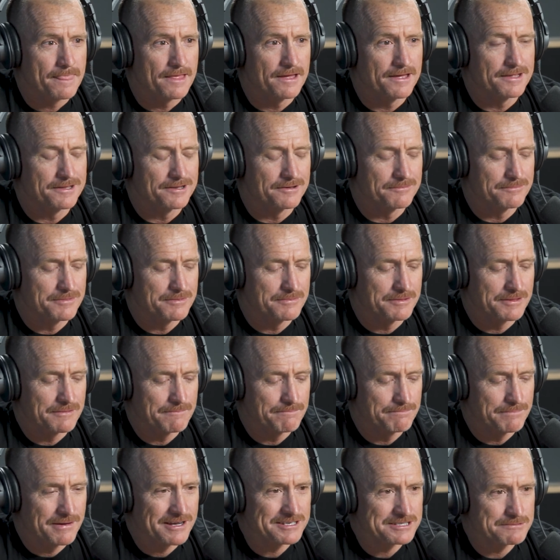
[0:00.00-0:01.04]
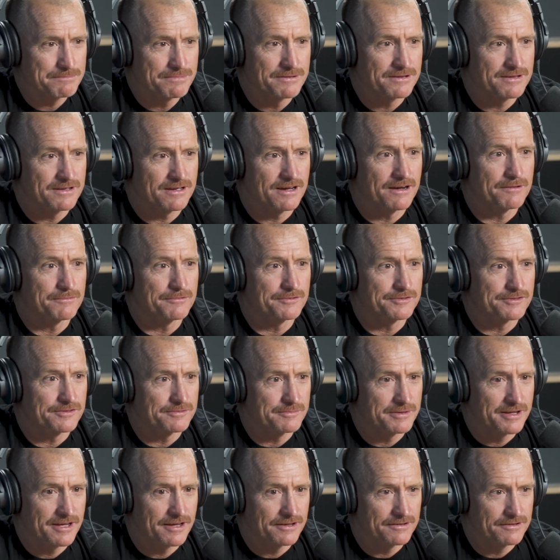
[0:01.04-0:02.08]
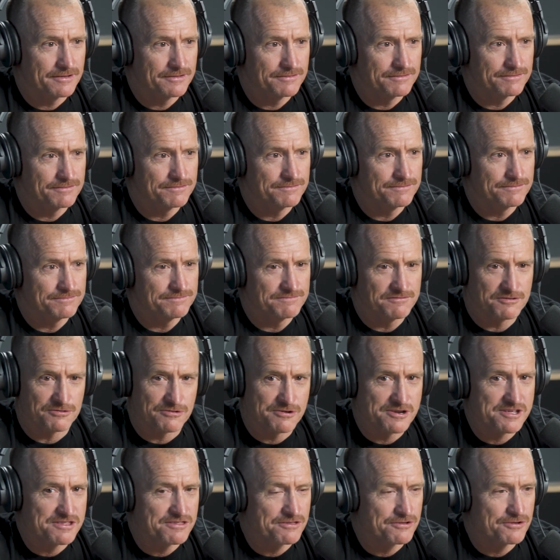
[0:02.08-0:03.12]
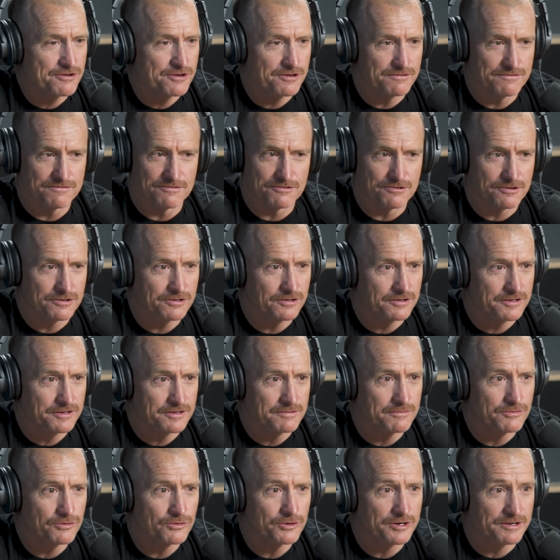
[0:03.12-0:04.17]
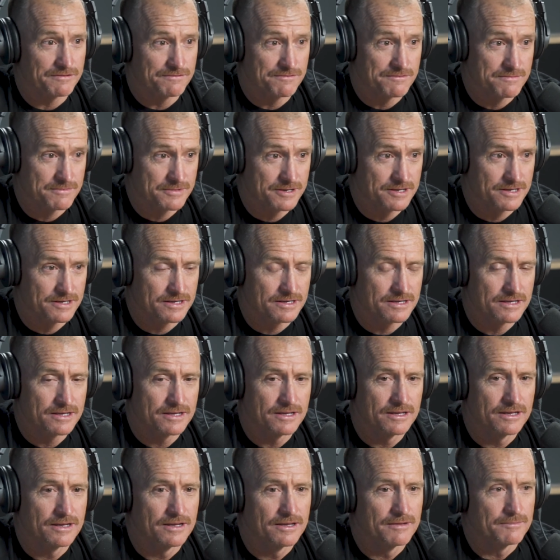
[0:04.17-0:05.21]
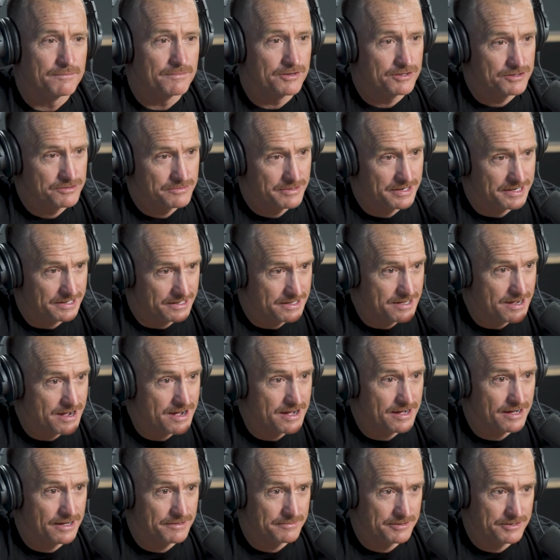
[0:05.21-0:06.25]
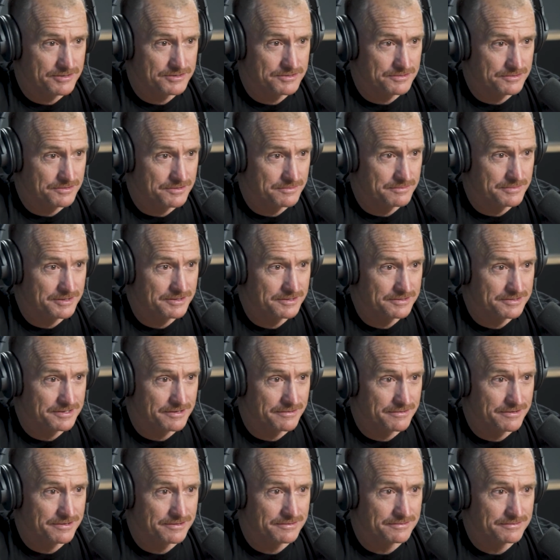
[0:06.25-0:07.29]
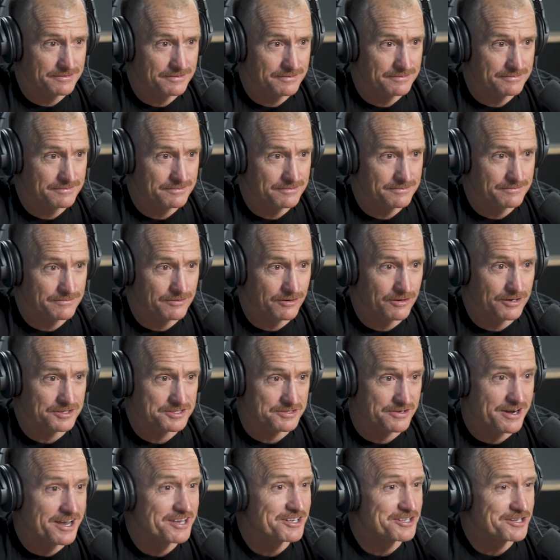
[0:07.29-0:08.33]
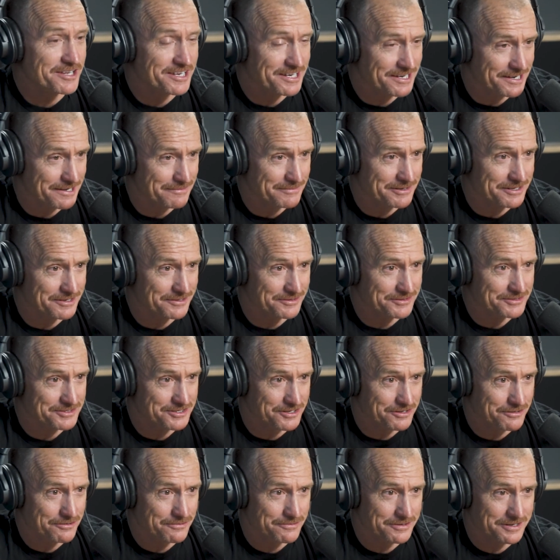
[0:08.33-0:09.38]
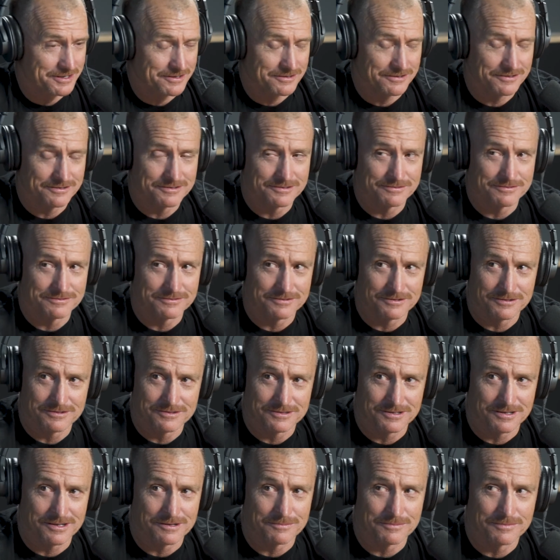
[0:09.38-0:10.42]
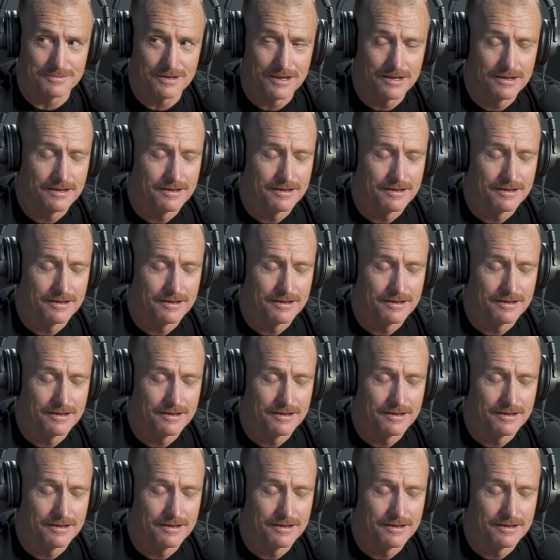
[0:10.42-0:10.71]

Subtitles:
And I remember the bus pickup was about 3:30, 4 o'clock in the morning for me. But you had a car because you were the military advisor, and you ended up being on the security team.